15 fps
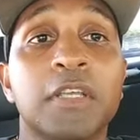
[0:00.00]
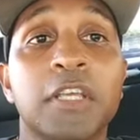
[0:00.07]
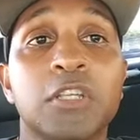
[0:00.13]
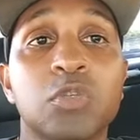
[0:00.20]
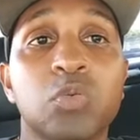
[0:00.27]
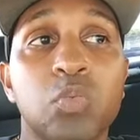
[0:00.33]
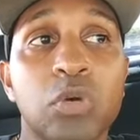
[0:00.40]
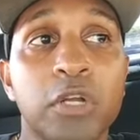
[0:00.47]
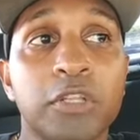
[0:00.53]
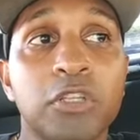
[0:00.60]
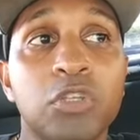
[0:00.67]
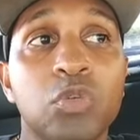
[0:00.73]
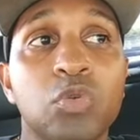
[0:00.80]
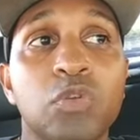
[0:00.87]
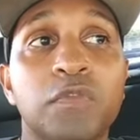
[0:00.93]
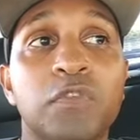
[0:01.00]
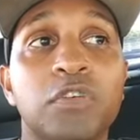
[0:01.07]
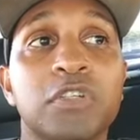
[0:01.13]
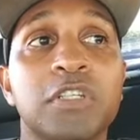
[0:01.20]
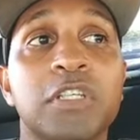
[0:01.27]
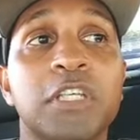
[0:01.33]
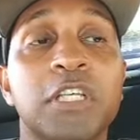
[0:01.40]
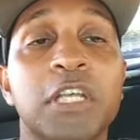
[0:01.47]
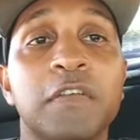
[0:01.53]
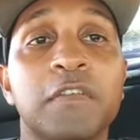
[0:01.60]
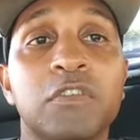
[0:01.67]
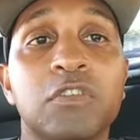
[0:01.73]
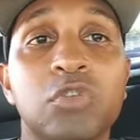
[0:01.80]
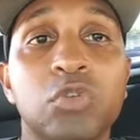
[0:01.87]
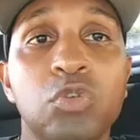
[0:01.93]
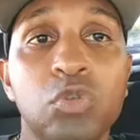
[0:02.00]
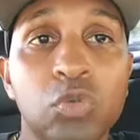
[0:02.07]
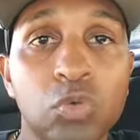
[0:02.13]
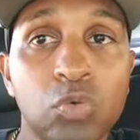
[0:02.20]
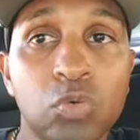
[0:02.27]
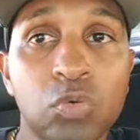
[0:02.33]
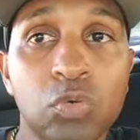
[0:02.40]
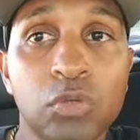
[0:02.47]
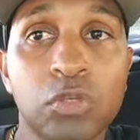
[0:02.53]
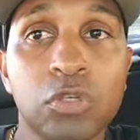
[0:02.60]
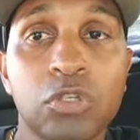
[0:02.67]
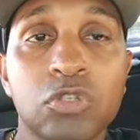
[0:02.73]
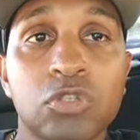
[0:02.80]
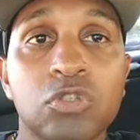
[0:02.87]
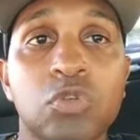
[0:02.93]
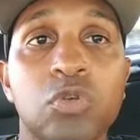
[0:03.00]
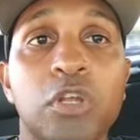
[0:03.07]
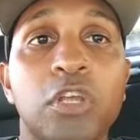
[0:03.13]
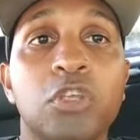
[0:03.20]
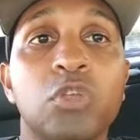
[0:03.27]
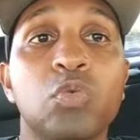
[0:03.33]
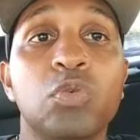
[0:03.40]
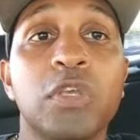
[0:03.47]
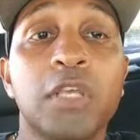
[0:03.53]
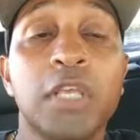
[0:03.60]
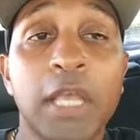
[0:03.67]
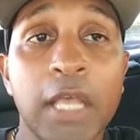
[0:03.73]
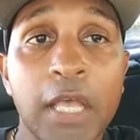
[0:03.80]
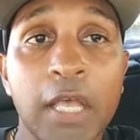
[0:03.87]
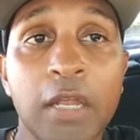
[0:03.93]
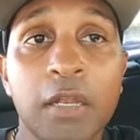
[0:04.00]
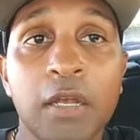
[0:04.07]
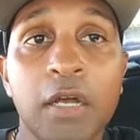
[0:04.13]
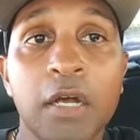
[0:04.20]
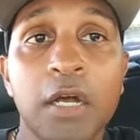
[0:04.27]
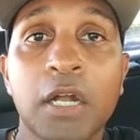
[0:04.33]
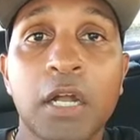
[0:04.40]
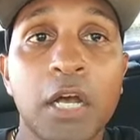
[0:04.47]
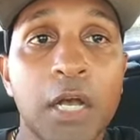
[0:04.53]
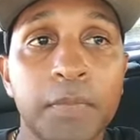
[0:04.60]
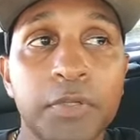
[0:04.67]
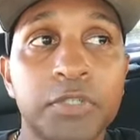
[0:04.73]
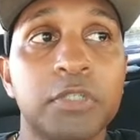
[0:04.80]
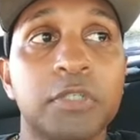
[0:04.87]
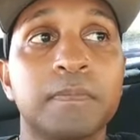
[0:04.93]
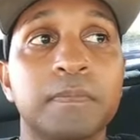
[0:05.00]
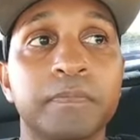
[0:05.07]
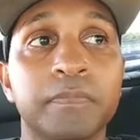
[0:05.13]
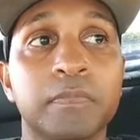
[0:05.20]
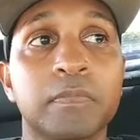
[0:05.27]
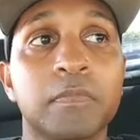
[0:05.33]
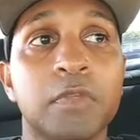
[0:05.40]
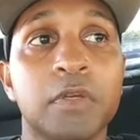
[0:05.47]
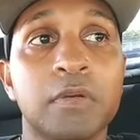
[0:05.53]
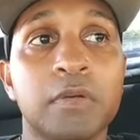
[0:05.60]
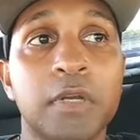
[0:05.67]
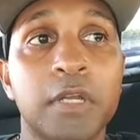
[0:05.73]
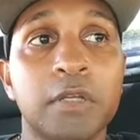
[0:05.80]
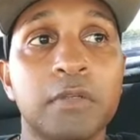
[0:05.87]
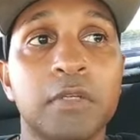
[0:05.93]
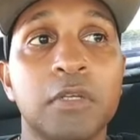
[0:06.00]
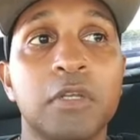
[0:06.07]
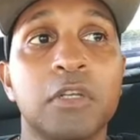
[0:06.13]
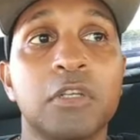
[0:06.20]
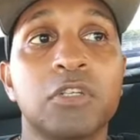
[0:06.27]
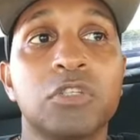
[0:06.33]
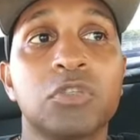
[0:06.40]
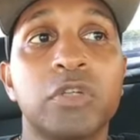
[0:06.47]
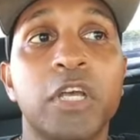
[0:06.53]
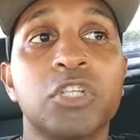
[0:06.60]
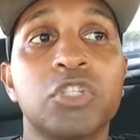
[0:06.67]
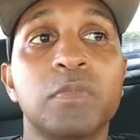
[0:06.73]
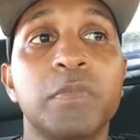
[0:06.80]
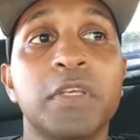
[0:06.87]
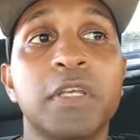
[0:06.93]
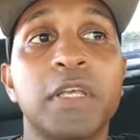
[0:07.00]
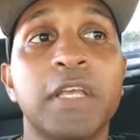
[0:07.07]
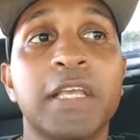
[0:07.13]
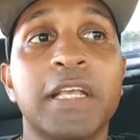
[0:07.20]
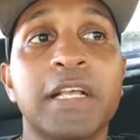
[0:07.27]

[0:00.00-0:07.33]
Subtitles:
guess what? The universe gave it to you so that you can accomplish it. All right? So that should be a